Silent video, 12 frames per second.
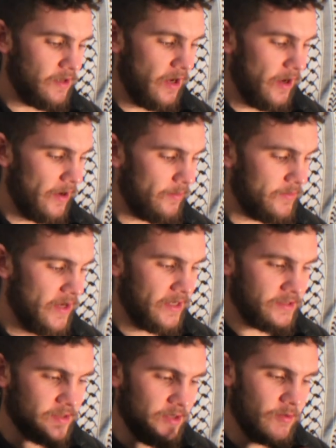um,
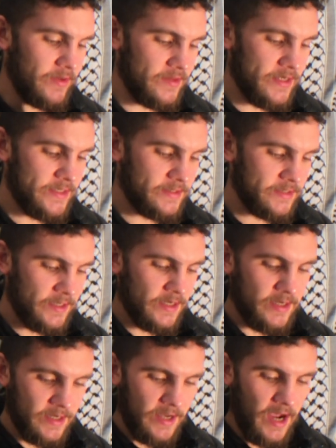yeah, so anyway, these
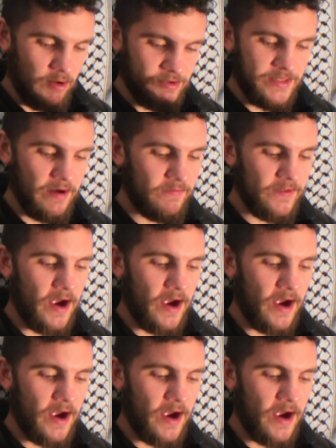I would definitely